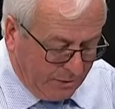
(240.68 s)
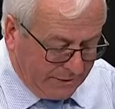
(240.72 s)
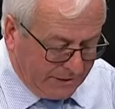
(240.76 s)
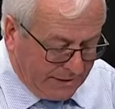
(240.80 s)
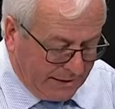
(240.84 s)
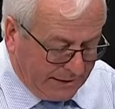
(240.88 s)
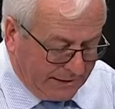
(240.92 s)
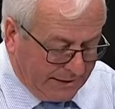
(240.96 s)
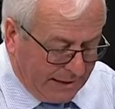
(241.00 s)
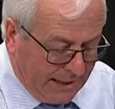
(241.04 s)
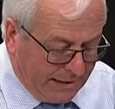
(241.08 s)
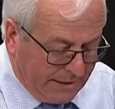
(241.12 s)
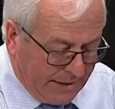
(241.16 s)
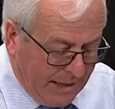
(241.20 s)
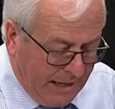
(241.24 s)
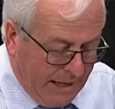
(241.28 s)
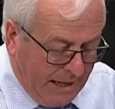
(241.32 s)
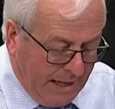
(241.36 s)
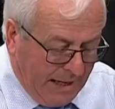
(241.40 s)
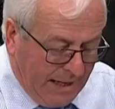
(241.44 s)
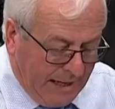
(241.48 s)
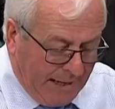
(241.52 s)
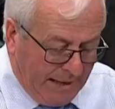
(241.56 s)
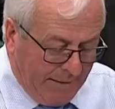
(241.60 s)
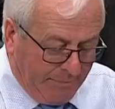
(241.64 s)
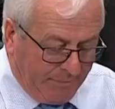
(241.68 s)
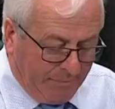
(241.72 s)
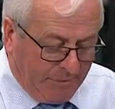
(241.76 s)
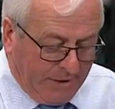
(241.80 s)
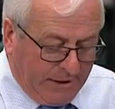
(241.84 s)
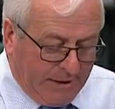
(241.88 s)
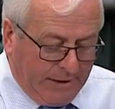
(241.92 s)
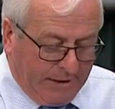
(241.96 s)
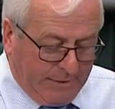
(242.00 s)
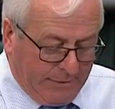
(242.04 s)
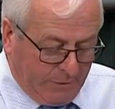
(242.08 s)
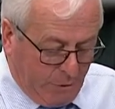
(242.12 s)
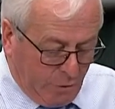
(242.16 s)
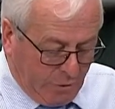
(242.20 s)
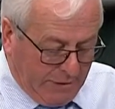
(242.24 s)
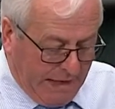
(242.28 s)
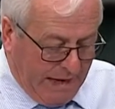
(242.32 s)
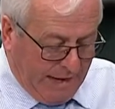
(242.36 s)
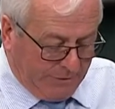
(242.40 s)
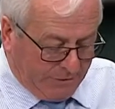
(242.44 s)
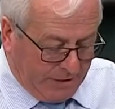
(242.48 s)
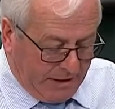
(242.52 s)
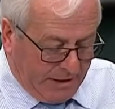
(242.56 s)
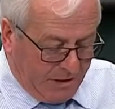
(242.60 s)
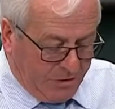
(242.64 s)
to, as I said, um, look
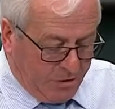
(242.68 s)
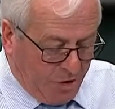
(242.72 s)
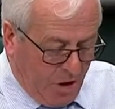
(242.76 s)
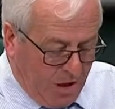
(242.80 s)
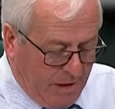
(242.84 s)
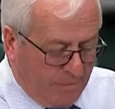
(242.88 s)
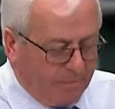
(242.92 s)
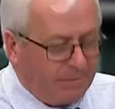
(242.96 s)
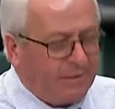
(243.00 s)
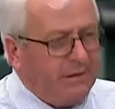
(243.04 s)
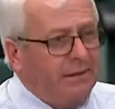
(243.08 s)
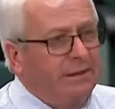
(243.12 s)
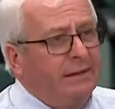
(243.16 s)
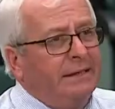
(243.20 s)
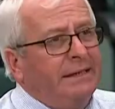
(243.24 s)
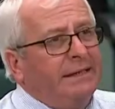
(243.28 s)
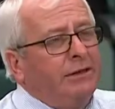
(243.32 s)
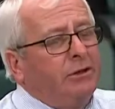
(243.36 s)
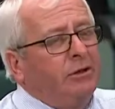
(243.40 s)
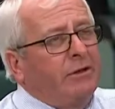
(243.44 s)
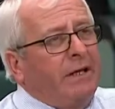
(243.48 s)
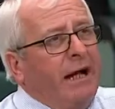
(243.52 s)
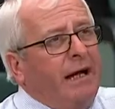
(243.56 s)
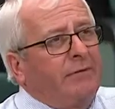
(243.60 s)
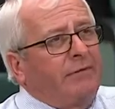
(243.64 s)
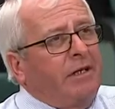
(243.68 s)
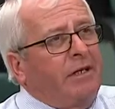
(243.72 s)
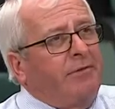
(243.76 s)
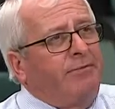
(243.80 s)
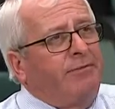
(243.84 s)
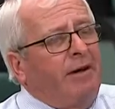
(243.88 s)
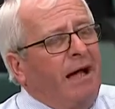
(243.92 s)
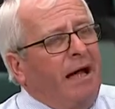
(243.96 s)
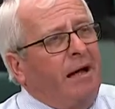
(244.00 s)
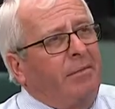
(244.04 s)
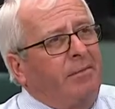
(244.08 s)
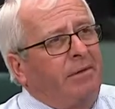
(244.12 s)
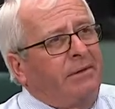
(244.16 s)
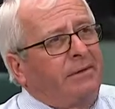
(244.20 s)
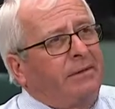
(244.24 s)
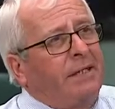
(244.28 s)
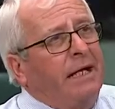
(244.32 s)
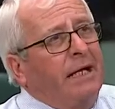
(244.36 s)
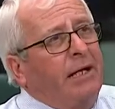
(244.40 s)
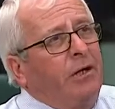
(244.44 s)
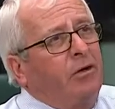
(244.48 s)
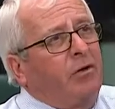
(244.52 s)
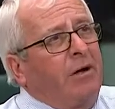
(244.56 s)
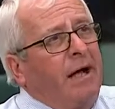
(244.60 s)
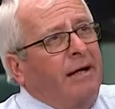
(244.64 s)
after the jobs look after the farmers,
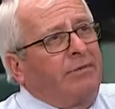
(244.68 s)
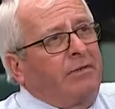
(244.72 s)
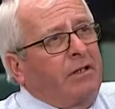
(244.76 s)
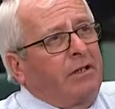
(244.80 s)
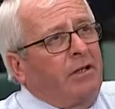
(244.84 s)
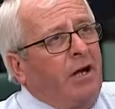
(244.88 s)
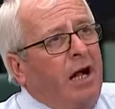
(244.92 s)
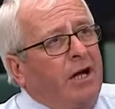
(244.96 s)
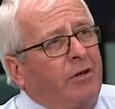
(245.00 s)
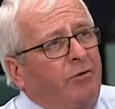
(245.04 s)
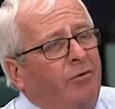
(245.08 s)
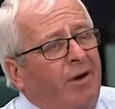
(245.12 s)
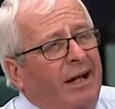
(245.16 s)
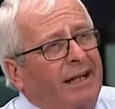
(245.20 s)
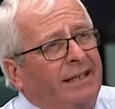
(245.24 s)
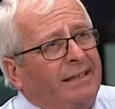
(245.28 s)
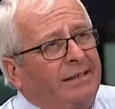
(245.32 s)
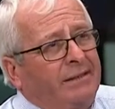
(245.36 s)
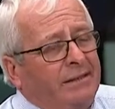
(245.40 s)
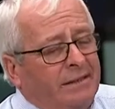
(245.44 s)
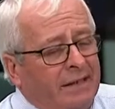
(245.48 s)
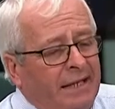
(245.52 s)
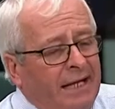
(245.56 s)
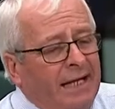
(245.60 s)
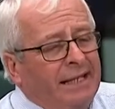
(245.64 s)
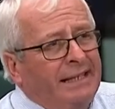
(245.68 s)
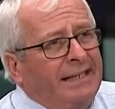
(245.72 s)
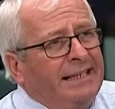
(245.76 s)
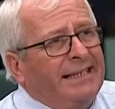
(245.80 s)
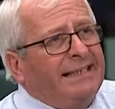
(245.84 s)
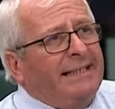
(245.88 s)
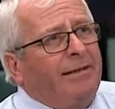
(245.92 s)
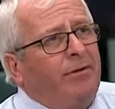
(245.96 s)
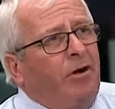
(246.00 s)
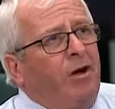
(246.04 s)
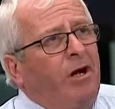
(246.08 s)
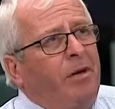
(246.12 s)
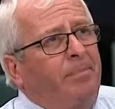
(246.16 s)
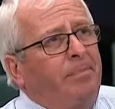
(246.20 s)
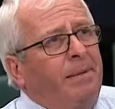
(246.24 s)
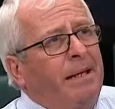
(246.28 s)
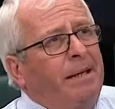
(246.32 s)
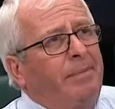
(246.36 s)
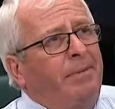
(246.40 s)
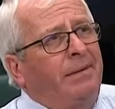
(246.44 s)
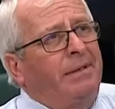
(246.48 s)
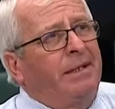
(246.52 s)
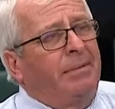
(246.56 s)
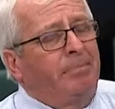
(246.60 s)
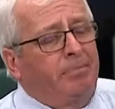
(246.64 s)
look after the contractors. These are all
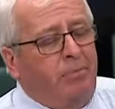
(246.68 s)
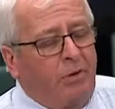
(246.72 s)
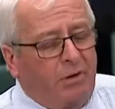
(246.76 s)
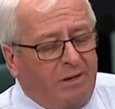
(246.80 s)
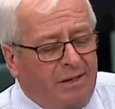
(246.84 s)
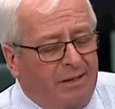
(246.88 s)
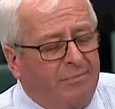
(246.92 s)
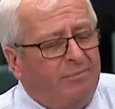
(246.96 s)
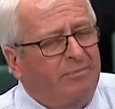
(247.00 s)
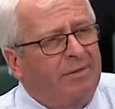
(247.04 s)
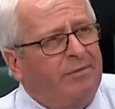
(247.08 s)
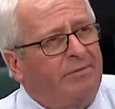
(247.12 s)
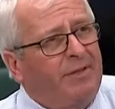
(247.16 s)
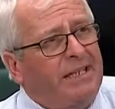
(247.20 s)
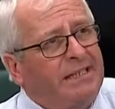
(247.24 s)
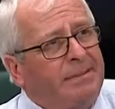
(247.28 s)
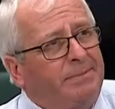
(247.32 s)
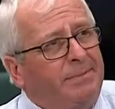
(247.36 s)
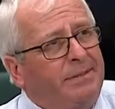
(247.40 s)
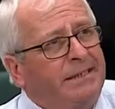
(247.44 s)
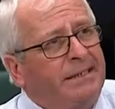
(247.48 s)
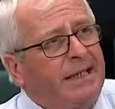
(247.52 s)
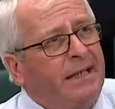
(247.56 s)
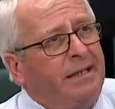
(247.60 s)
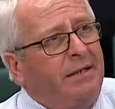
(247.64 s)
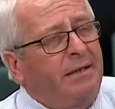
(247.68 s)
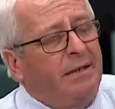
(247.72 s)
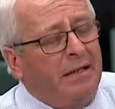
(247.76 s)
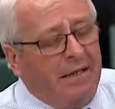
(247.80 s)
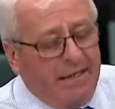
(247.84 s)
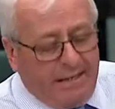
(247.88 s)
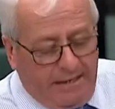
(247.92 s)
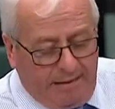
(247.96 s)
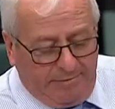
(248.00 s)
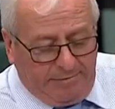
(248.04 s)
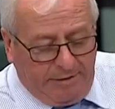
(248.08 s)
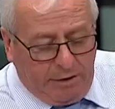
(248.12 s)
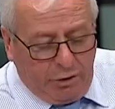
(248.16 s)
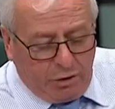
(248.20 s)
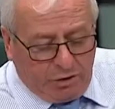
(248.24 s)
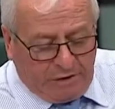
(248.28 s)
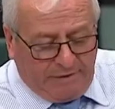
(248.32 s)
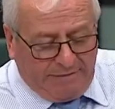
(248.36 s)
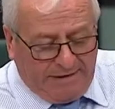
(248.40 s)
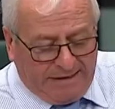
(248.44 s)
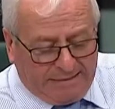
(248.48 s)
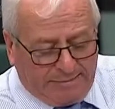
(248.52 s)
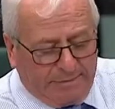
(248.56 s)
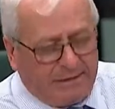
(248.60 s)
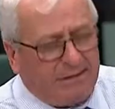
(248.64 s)
people that put their investment in, in huge
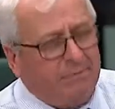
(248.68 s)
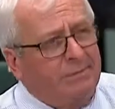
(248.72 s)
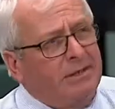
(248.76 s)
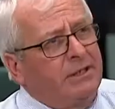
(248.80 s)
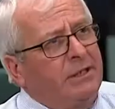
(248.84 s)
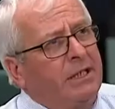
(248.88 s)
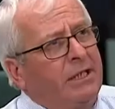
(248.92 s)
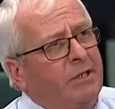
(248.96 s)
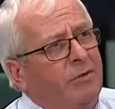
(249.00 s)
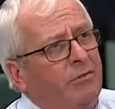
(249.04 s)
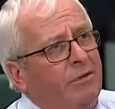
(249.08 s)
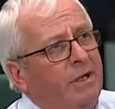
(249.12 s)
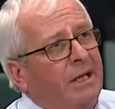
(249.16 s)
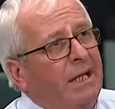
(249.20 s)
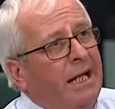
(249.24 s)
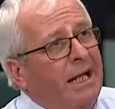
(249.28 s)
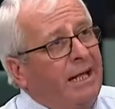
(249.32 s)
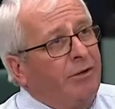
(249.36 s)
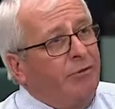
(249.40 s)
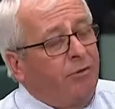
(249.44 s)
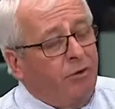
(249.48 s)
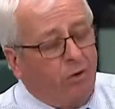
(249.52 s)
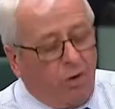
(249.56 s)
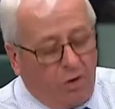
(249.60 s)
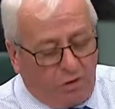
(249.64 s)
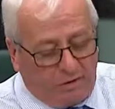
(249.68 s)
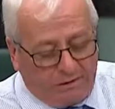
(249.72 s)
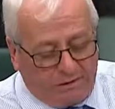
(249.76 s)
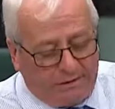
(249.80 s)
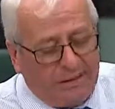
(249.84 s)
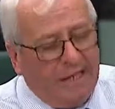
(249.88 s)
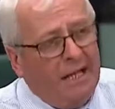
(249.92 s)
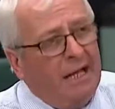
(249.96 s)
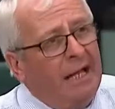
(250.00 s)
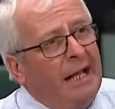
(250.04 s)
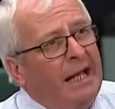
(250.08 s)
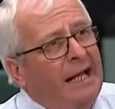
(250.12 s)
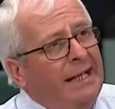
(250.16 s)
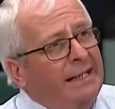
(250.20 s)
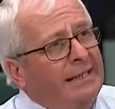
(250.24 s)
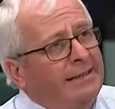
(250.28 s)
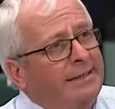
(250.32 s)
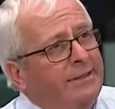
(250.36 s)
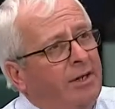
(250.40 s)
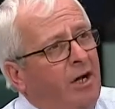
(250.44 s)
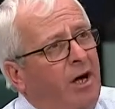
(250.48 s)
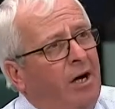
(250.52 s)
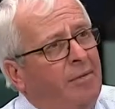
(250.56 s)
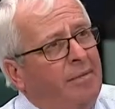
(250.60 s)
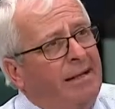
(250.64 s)
investments in machinery, in trucks, in the
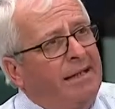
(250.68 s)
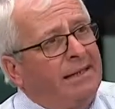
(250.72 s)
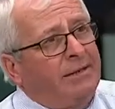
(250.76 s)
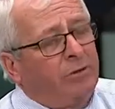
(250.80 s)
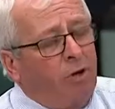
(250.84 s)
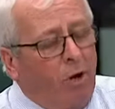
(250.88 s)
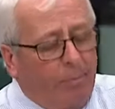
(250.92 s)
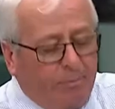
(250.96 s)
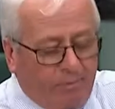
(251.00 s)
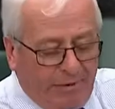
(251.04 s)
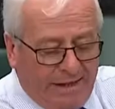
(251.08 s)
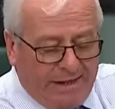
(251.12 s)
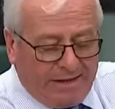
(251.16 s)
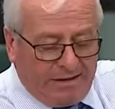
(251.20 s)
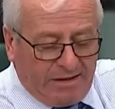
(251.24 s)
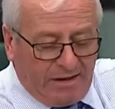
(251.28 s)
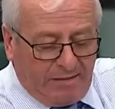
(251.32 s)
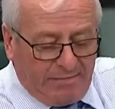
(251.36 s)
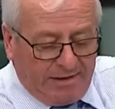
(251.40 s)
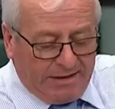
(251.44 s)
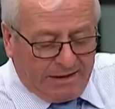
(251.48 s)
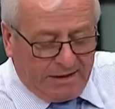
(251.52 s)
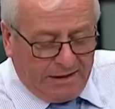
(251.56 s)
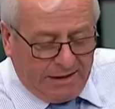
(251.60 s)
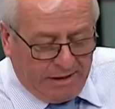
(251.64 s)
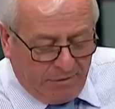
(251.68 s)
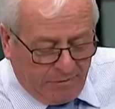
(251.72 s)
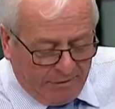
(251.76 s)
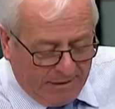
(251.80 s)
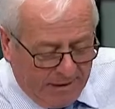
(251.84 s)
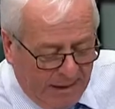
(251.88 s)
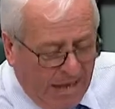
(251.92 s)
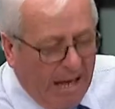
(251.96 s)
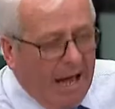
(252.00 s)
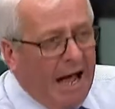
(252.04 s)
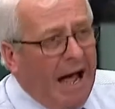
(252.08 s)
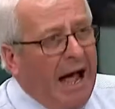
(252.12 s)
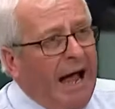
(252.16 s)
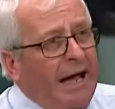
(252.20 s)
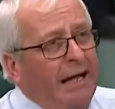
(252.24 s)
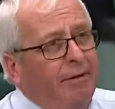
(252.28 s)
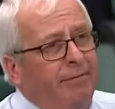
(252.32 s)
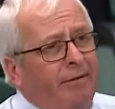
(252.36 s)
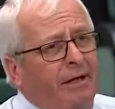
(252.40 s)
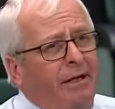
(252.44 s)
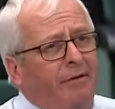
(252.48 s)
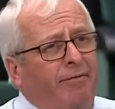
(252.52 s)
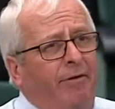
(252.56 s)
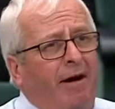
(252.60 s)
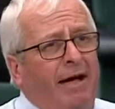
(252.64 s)
sawmills, upgrading their machinery, and have
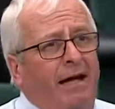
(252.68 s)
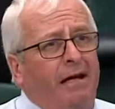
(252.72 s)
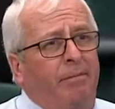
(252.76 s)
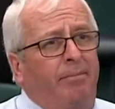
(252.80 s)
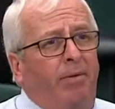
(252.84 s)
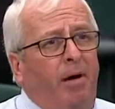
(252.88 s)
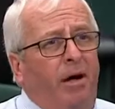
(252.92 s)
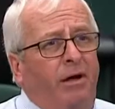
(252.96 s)
in the final